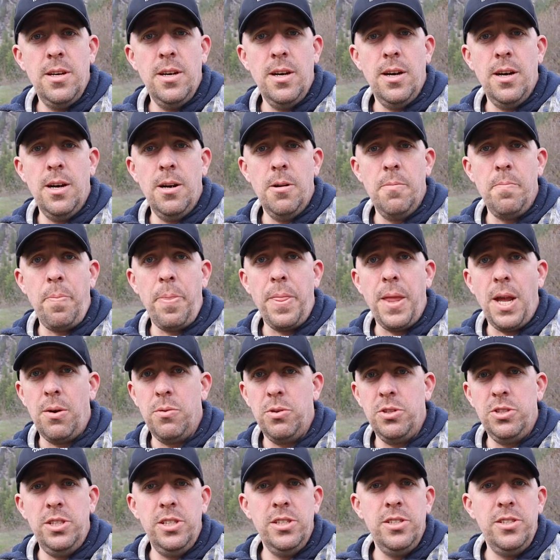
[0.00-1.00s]
I
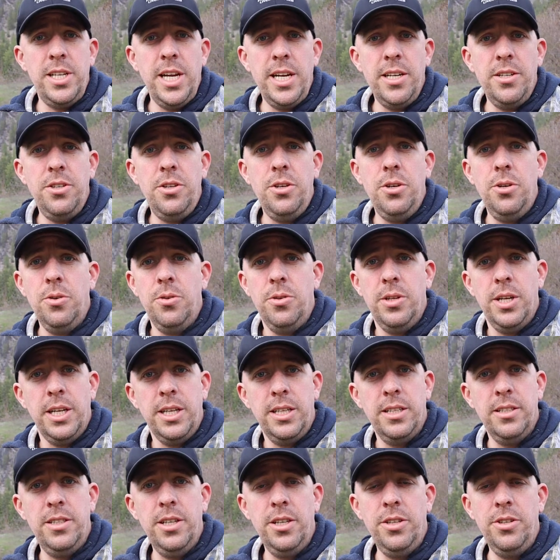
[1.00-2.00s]
want you to stay tuned
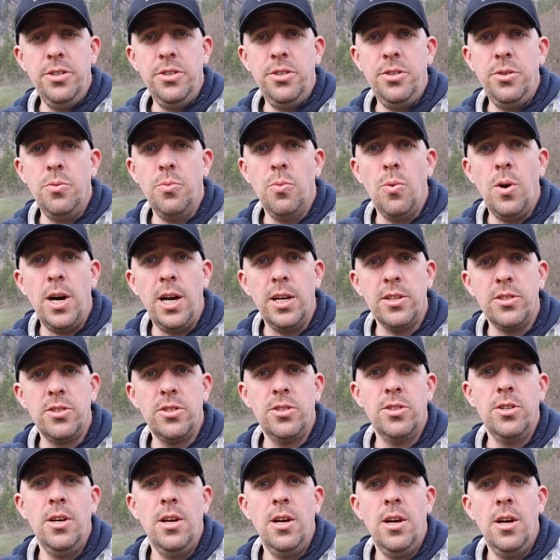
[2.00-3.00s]
and continue to
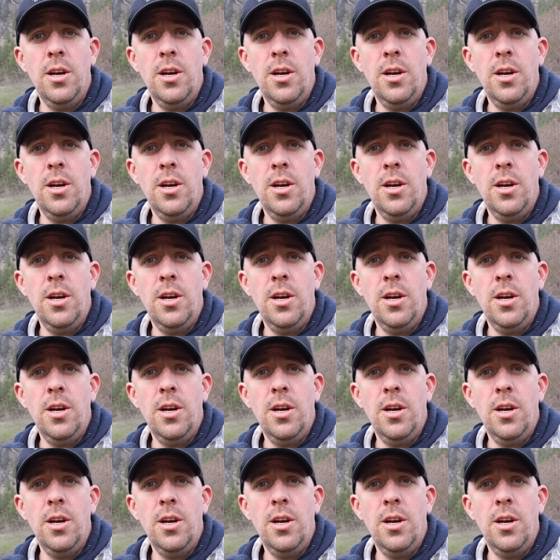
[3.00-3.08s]
watch